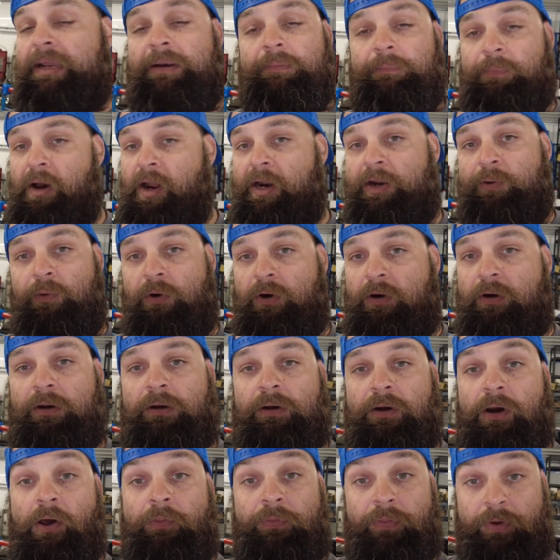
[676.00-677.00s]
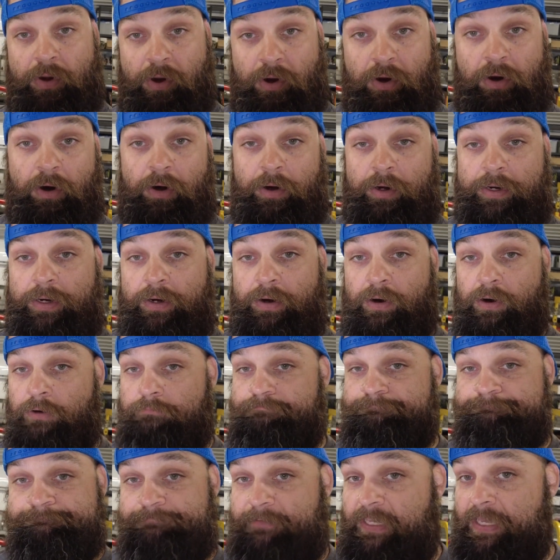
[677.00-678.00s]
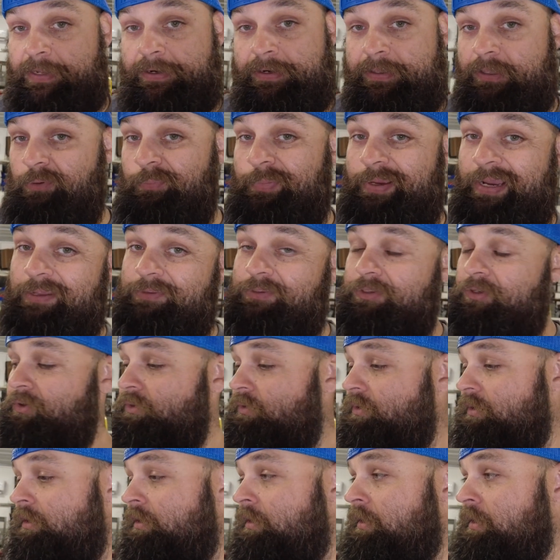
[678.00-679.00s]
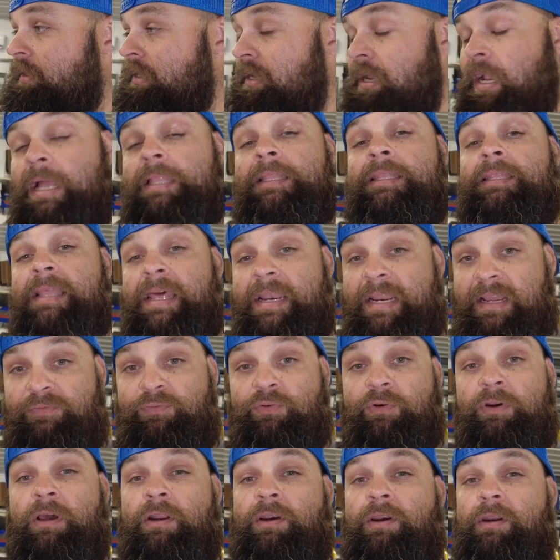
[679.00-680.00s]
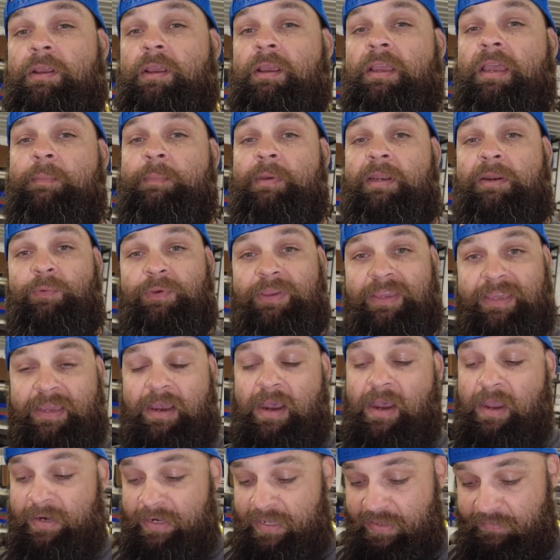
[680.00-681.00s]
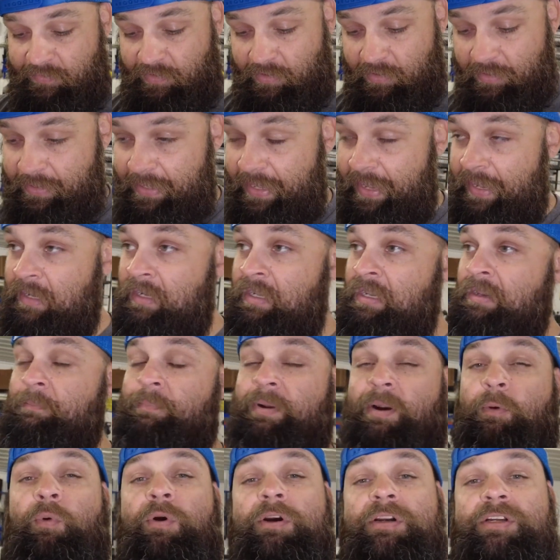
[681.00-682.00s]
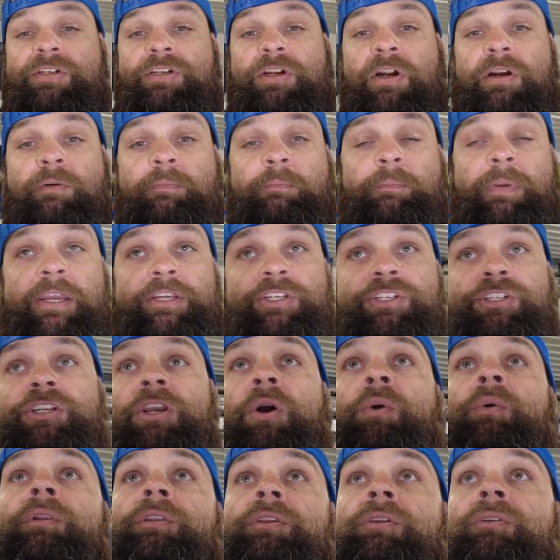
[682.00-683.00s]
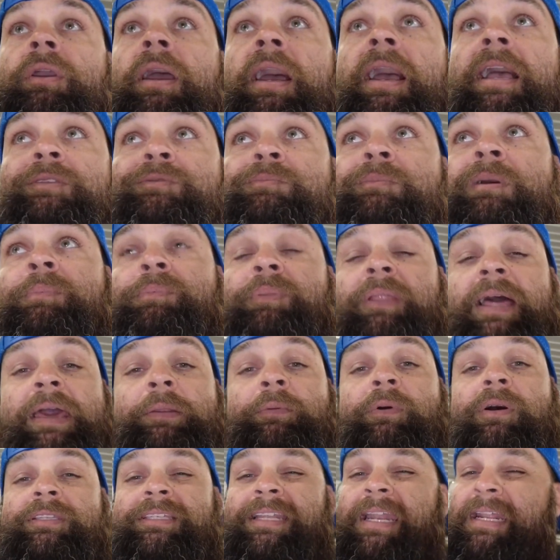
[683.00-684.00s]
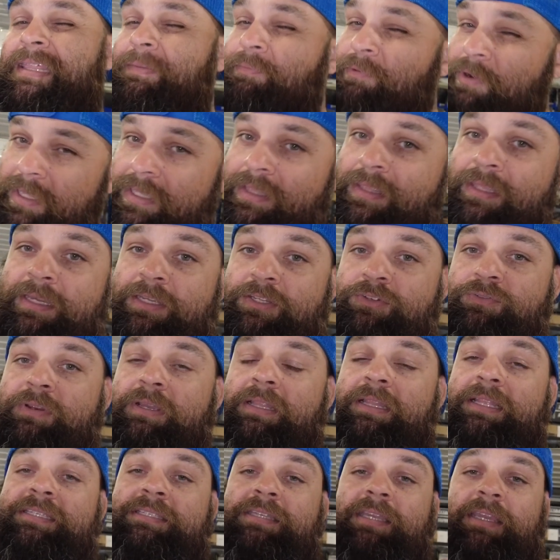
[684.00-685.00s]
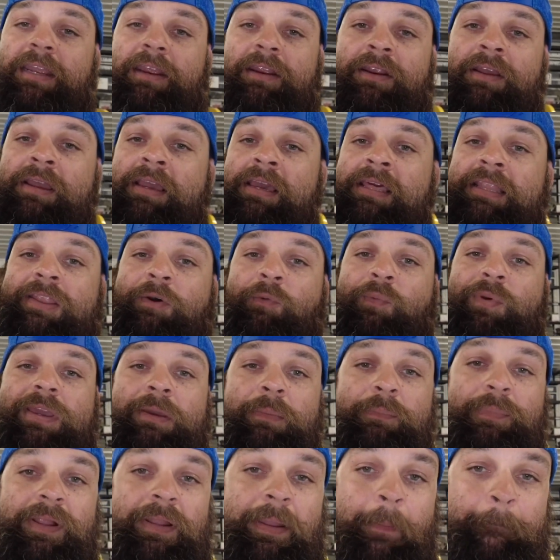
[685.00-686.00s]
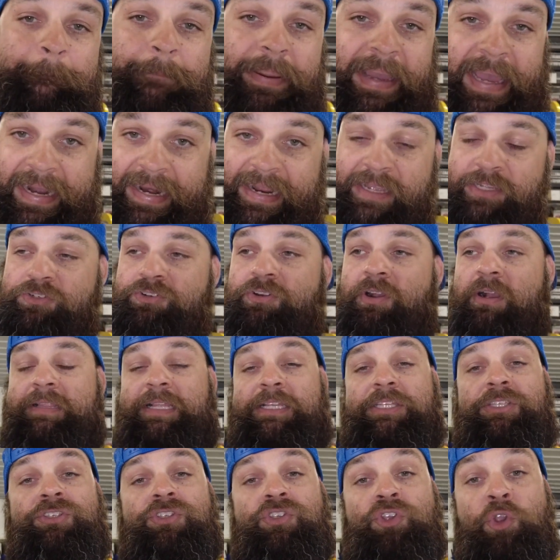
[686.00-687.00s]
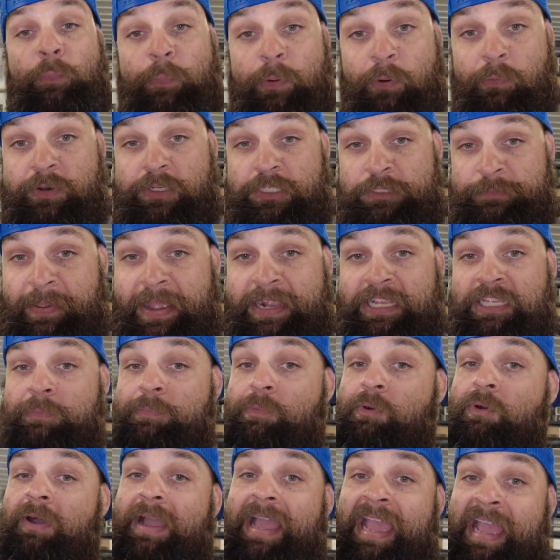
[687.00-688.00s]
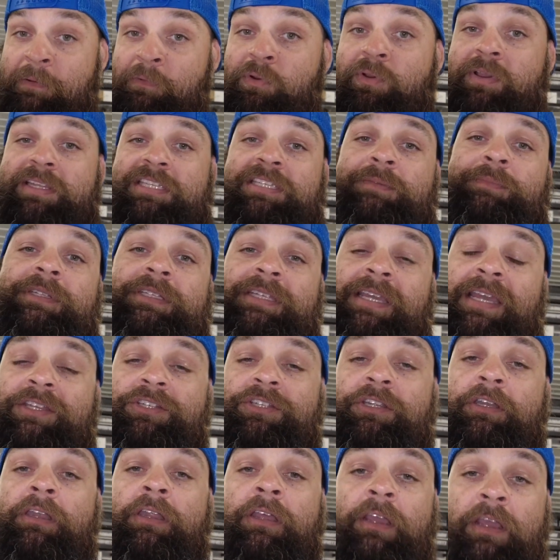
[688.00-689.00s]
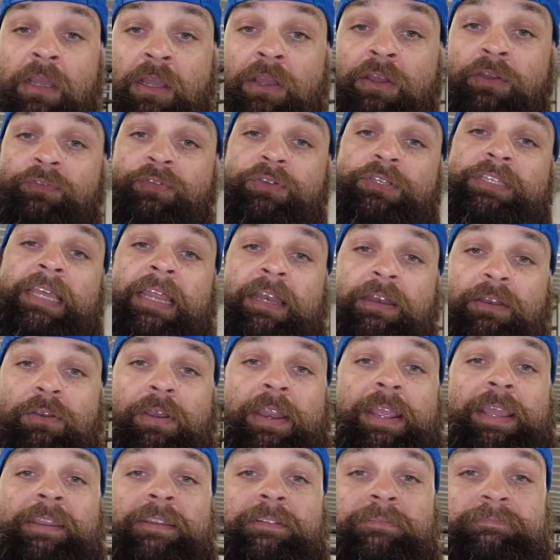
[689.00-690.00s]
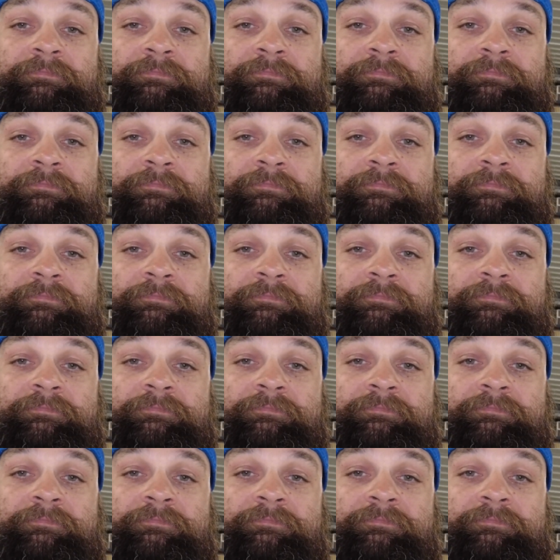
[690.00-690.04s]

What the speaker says: and body work on the car here, and it'll be out the door. And then that F100 can come in and we can get hot and heavy on that. But I wanted to start by showing you guys what my plan was. And I really think it's realistic here that we can build a badass truck that's super respectable and we'll get some attention for 10 grand.